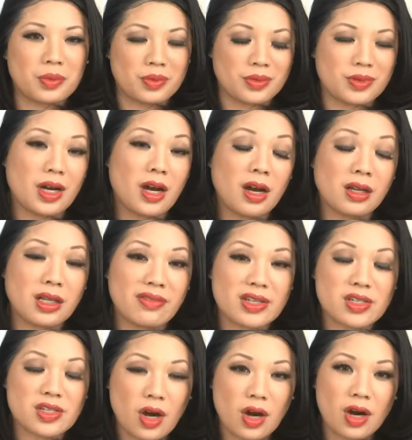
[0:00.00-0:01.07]
all of us
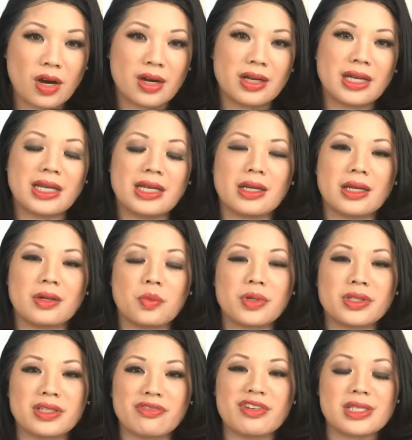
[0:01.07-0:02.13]
are and, and
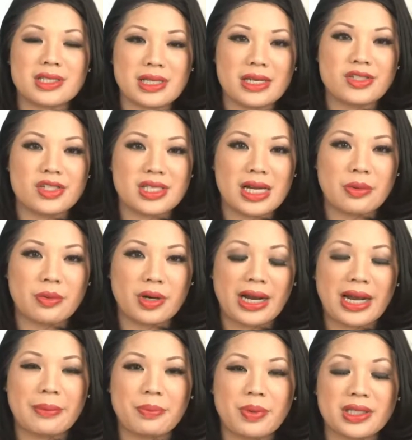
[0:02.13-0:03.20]
different stages that we're
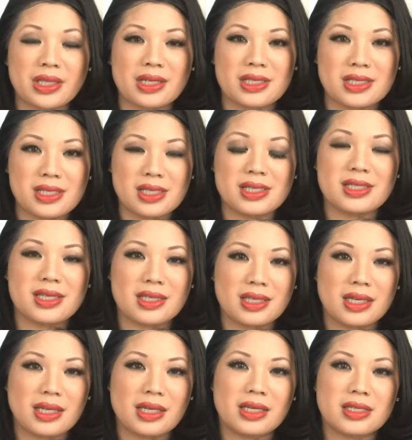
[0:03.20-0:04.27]
at. But the consistent
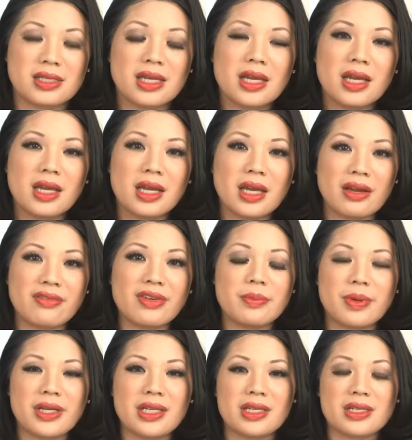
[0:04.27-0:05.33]
thing is
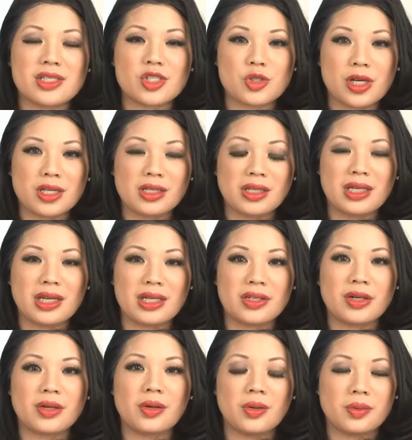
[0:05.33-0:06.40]
everybody is struggling in
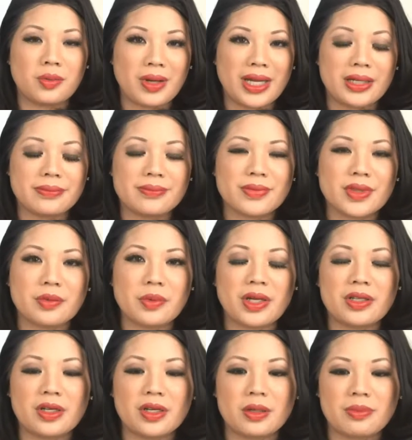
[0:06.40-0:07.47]
their own way,
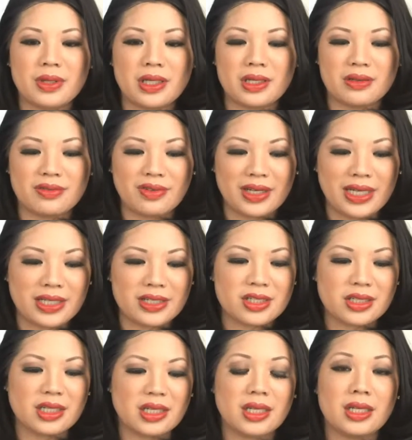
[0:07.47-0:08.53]
whether it be
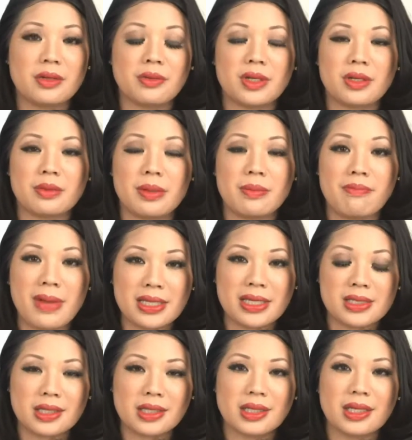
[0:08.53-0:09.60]
financially, whether it be
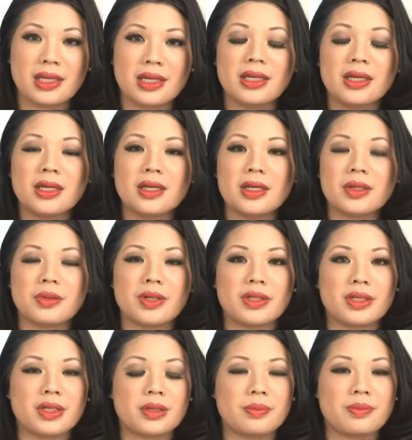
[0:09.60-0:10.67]
mentally,
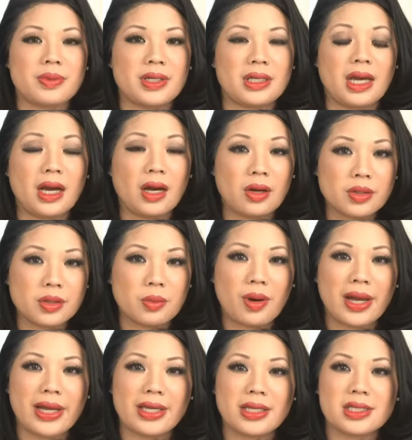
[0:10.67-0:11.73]
whether it be health
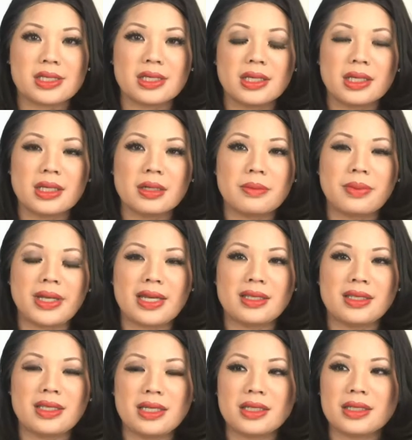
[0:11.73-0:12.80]
wise. But I
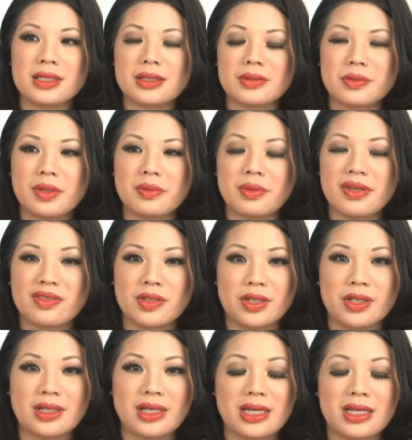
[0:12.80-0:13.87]
think what we've
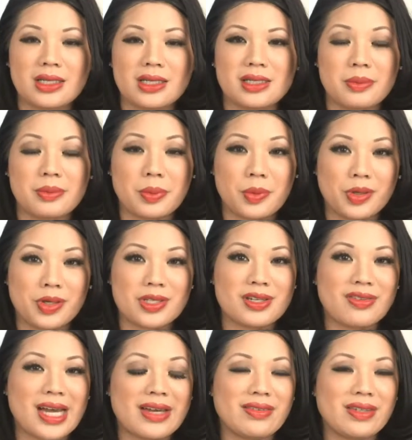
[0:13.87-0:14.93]
learned is the importance of
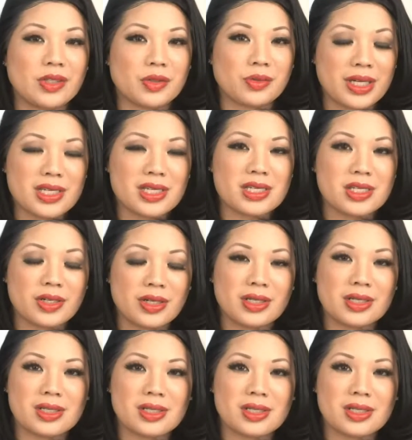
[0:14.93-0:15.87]
having grace during this